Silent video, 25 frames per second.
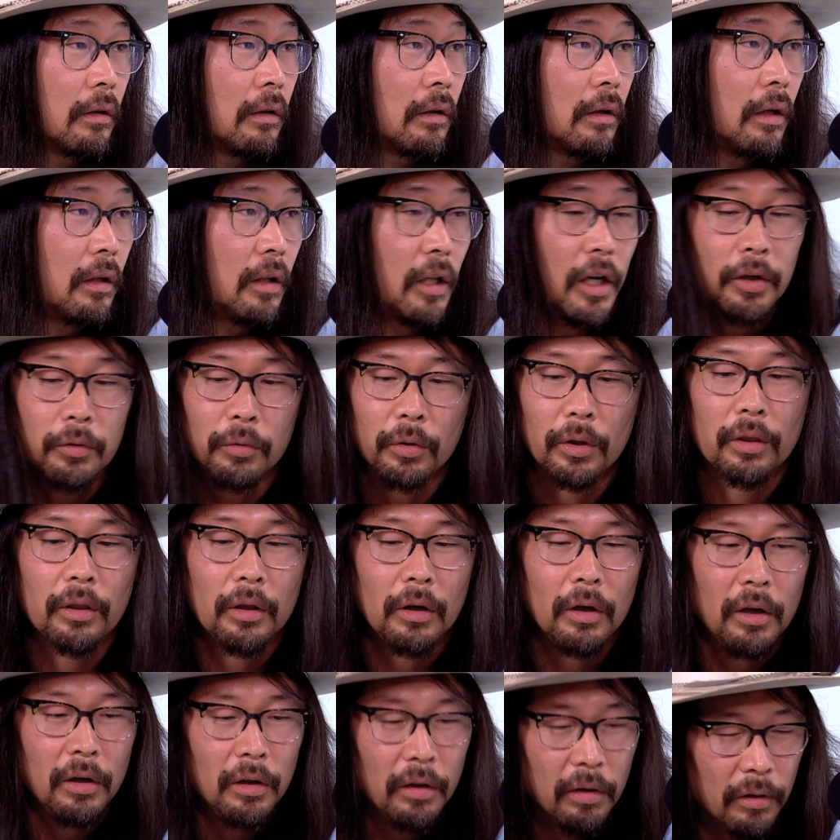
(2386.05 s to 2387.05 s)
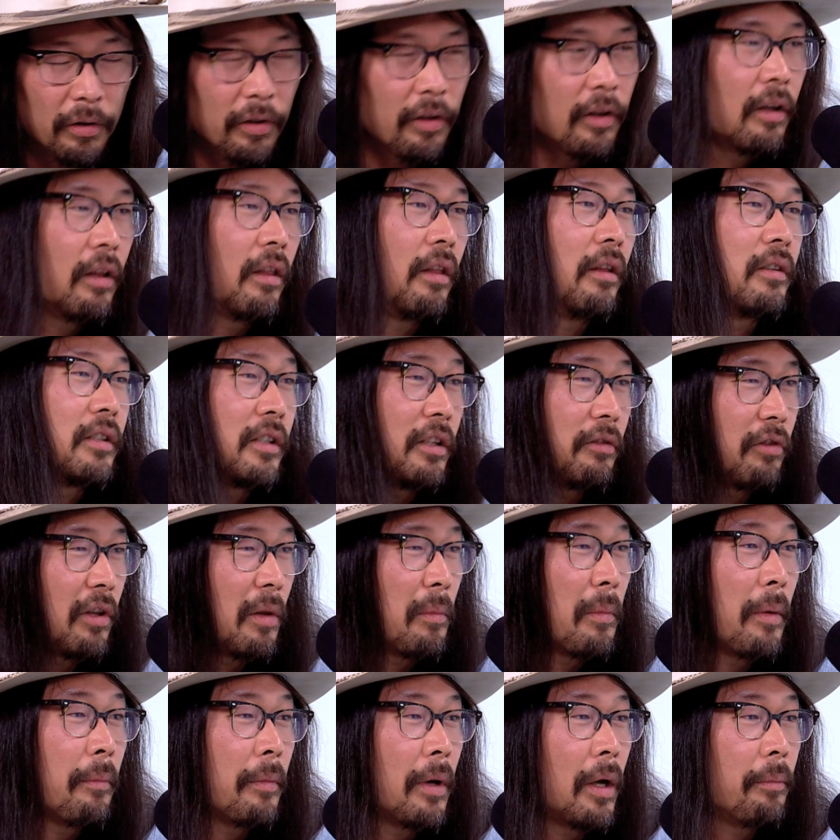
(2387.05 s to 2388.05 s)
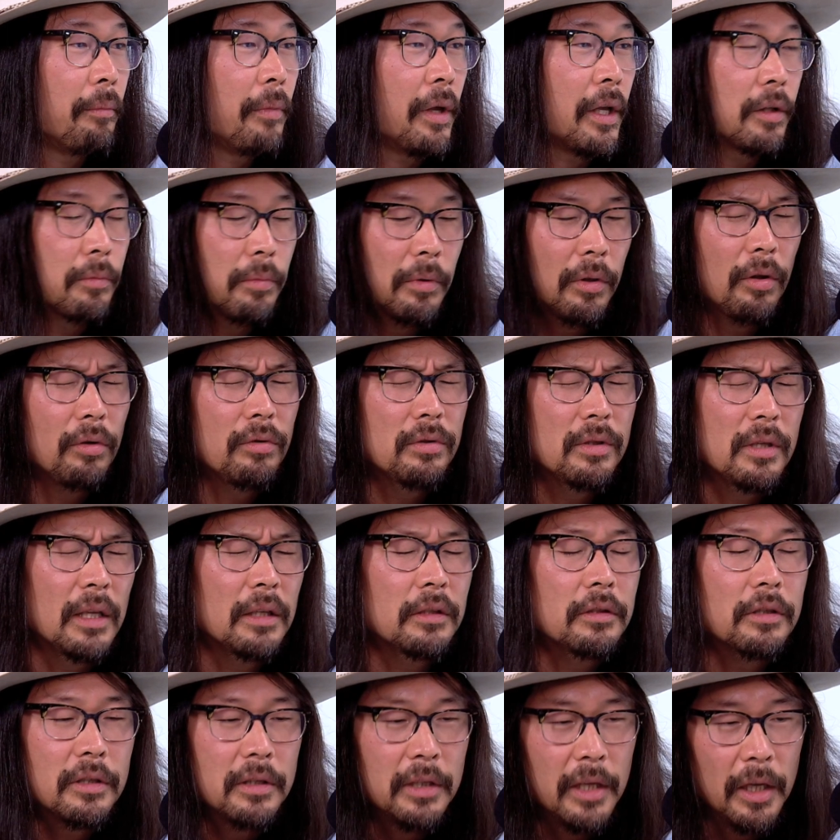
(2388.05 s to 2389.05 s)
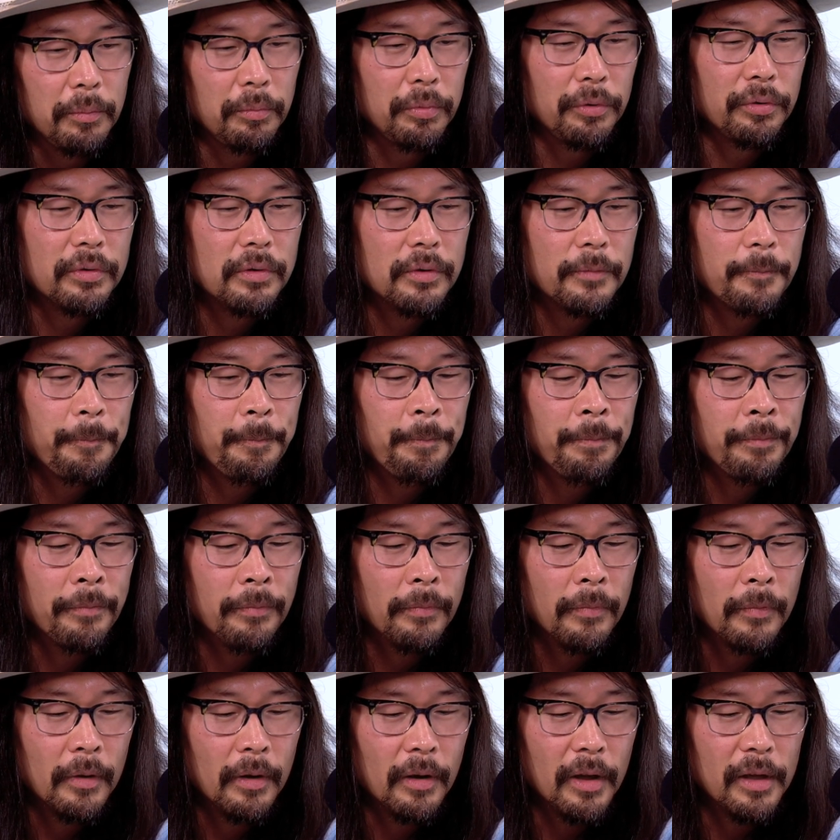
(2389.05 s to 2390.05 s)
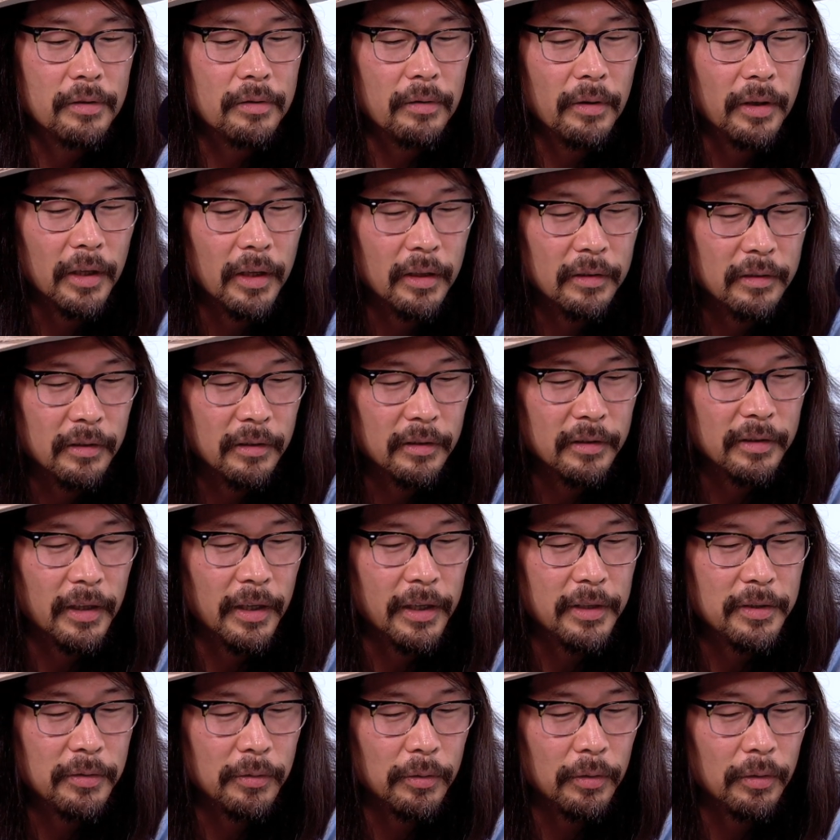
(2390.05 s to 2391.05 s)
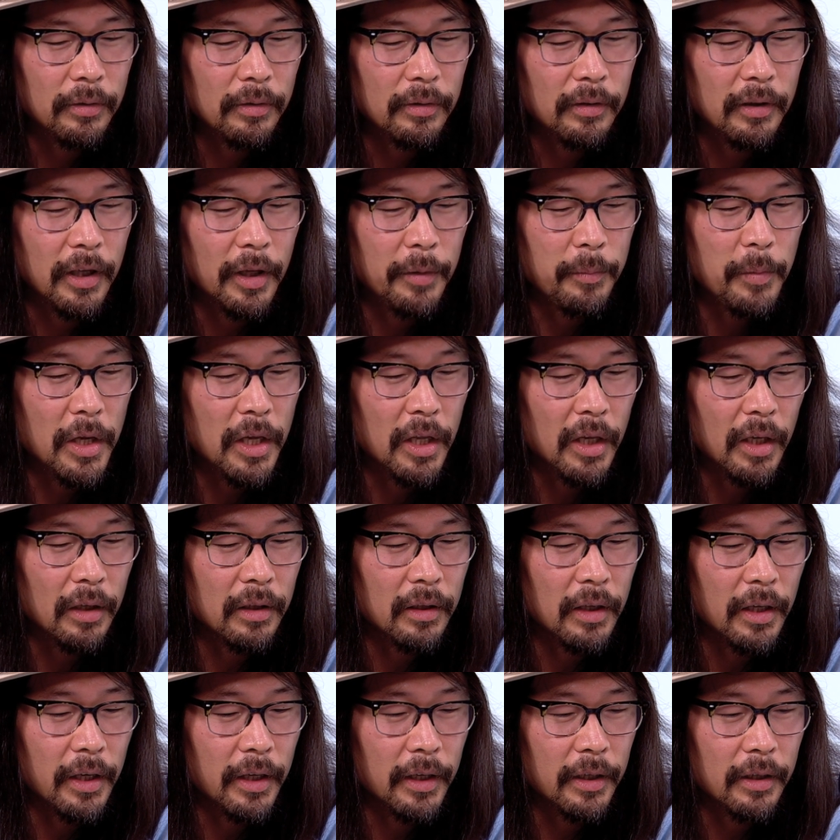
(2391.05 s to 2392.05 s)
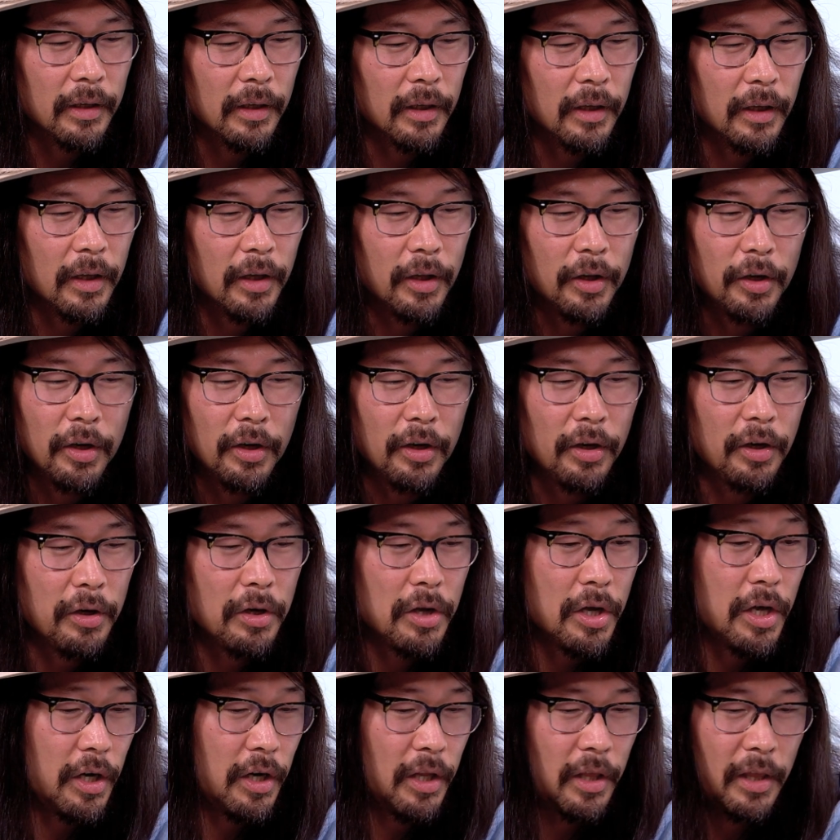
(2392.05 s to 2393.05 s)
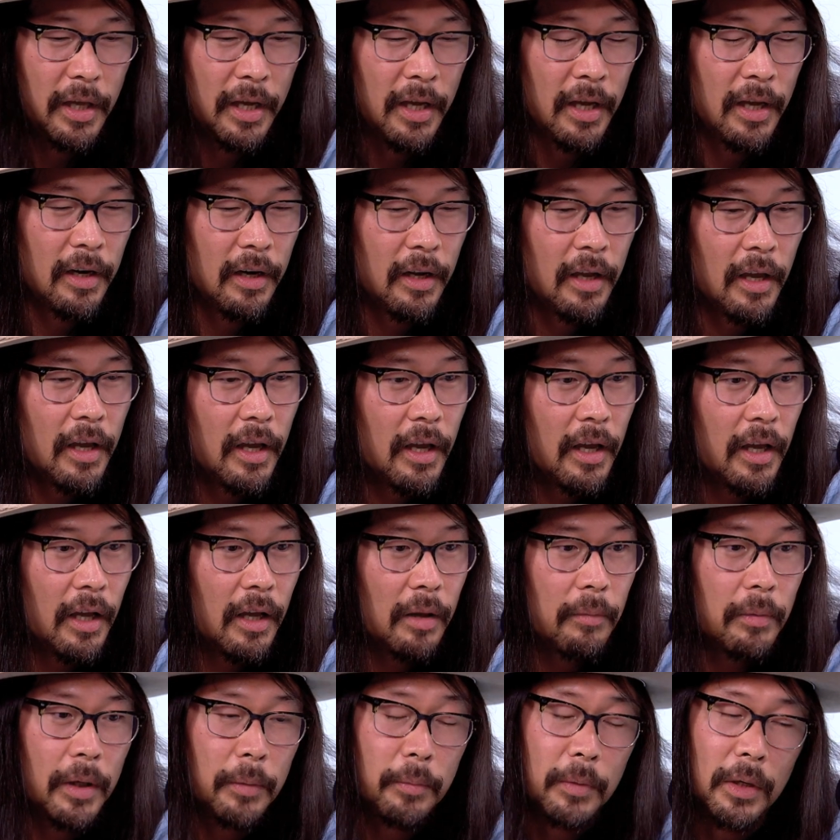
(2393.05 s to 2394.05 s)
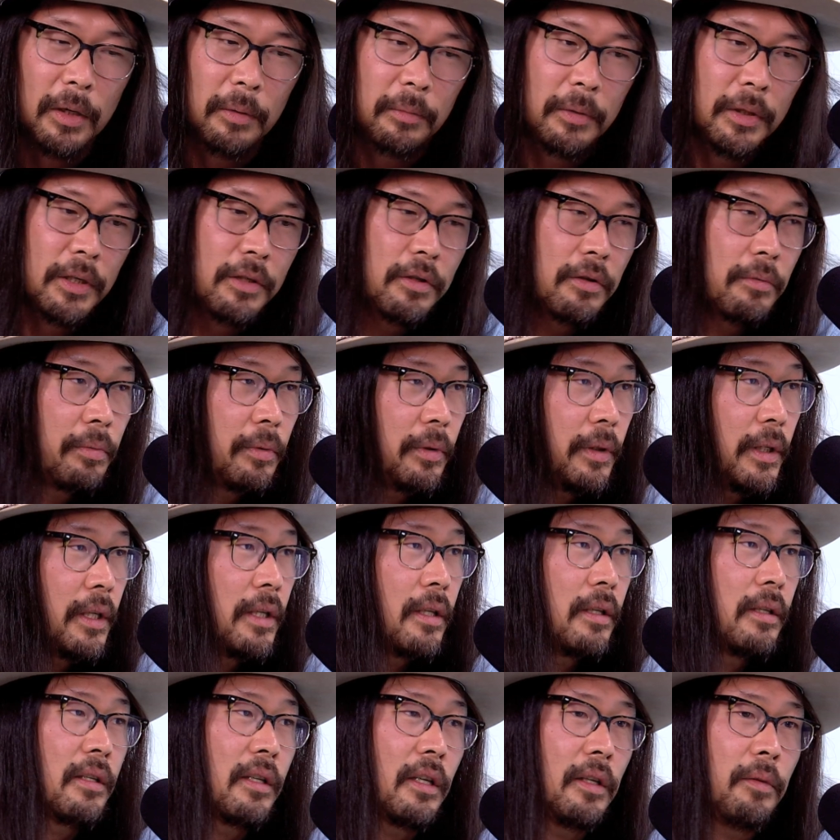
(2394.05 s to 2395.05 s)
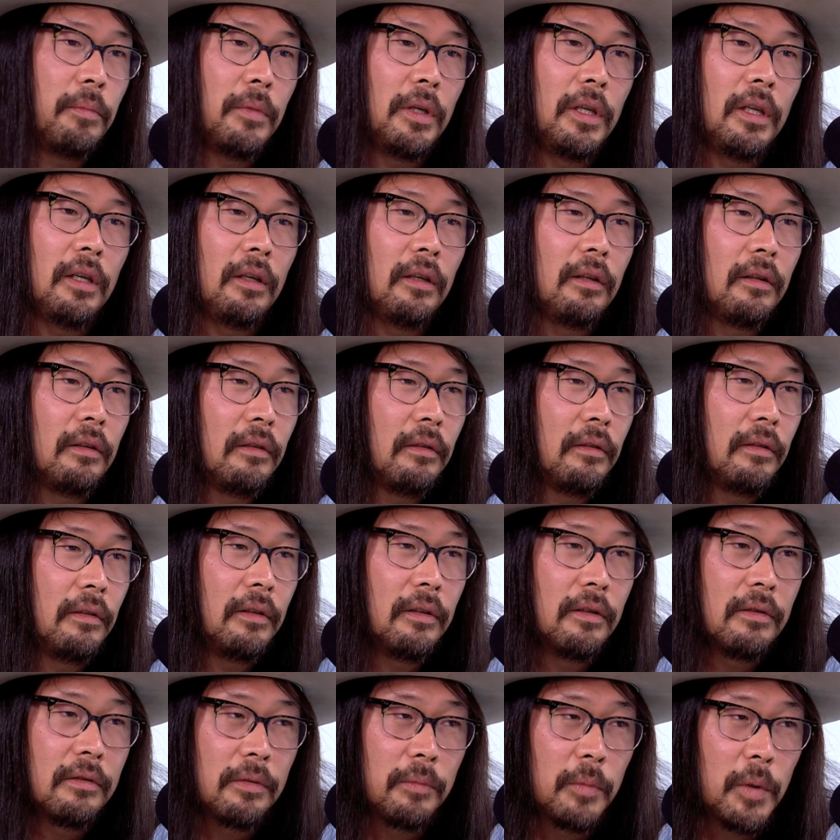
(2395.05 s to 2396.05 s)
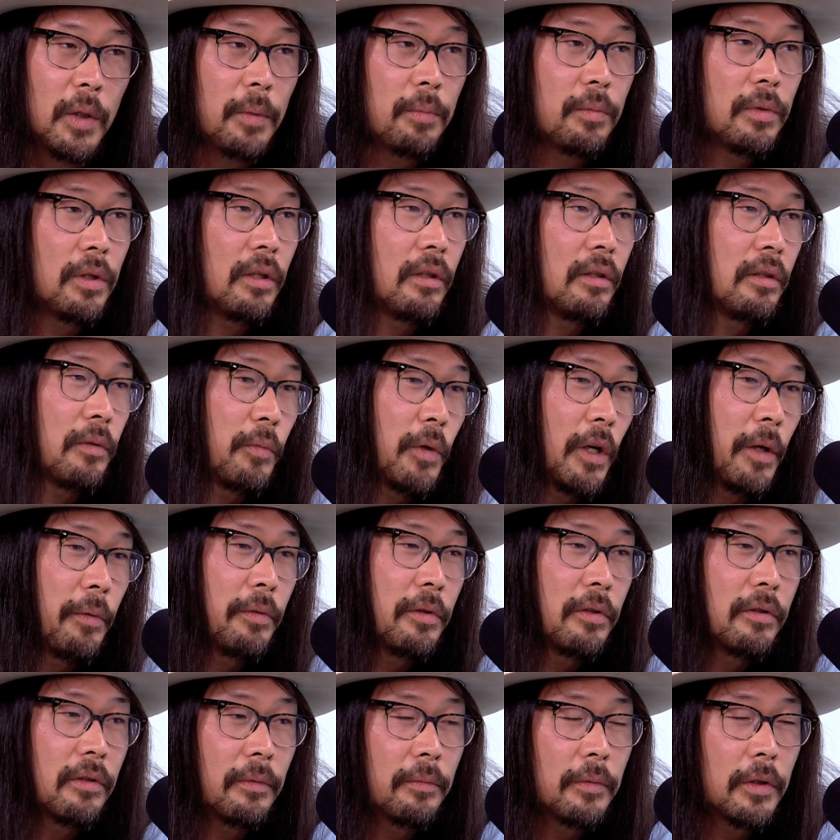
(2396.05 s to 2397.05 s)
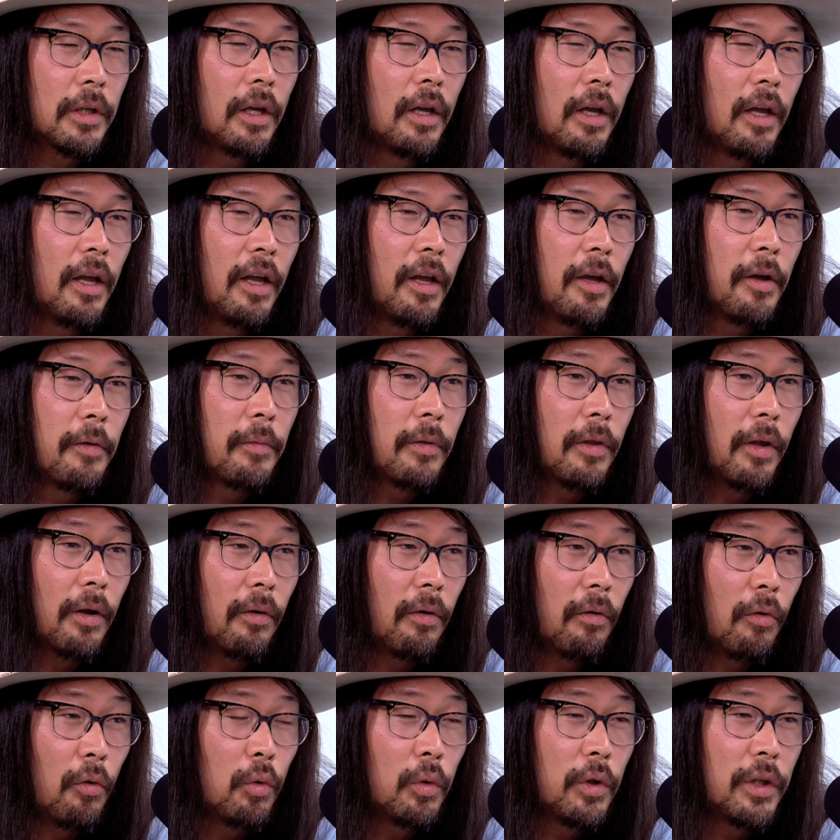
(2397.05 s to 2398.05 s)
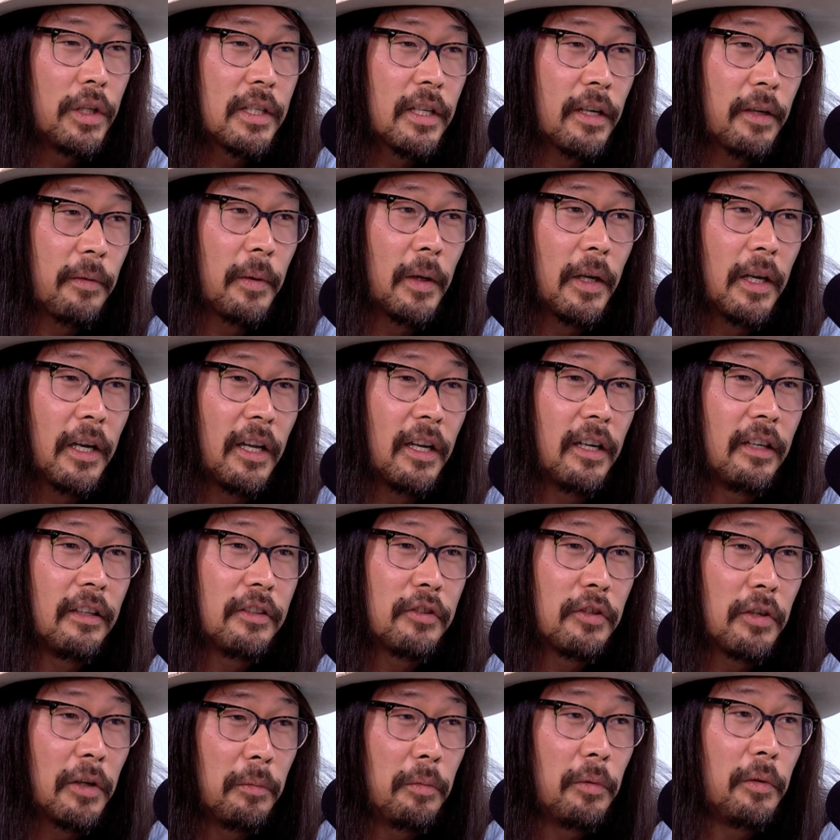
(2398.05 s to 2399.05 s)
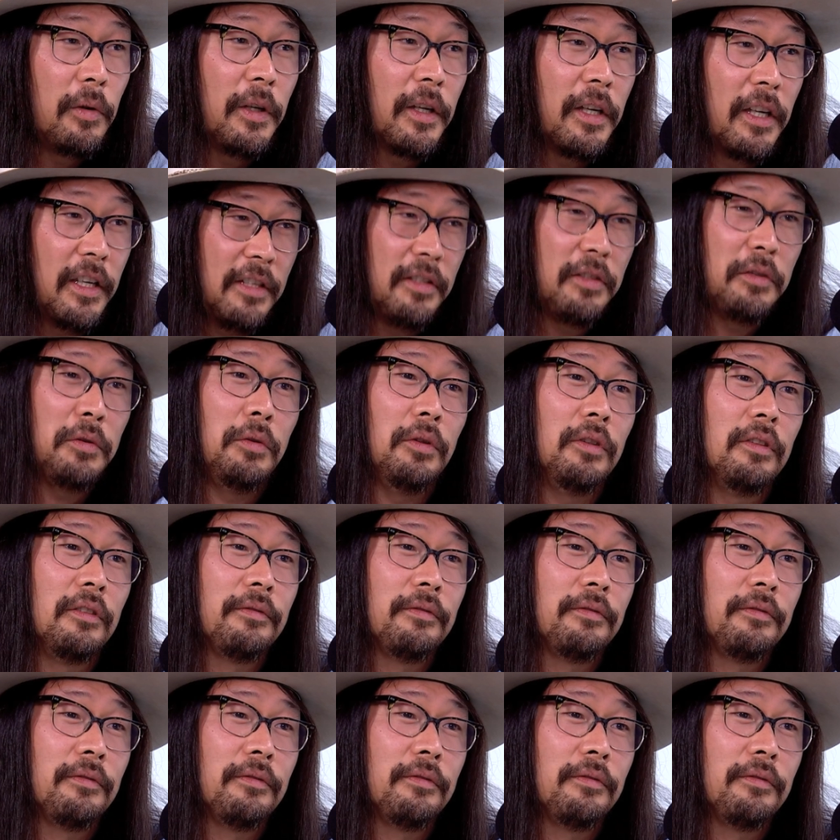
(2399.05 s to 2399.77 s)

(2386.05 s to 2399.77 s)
Along with all the other stuff that my mom makes. But those things are staples. And so I get to this high school. I'm eating like none of that. I'm like, Mom, can you please send me some kimchi, some ramen, some. The only time I got in trouble in high school,